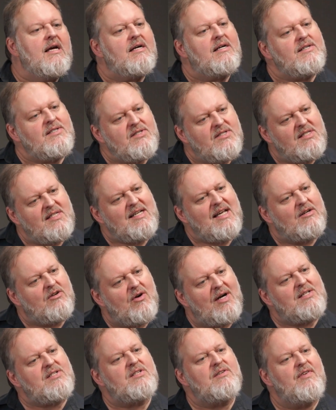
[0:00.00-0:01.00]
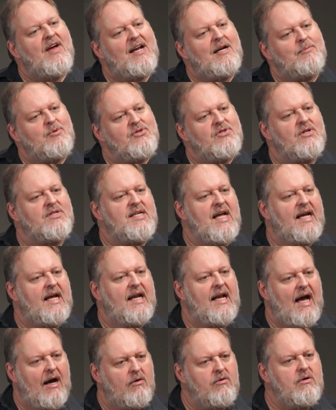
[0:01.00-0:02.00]
because the aggressive animals are
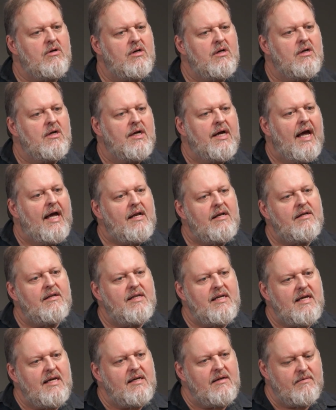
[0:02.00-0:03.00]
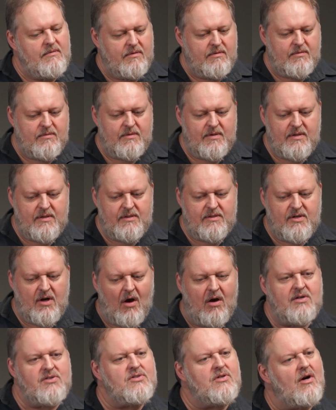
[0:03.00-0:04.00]
taken out and the
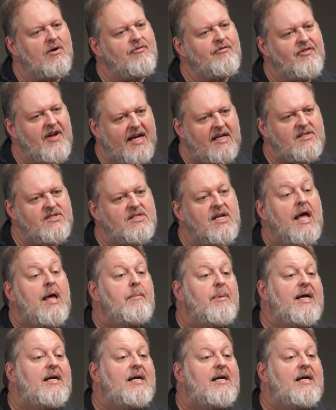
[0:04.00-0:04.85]
dogs are fixed.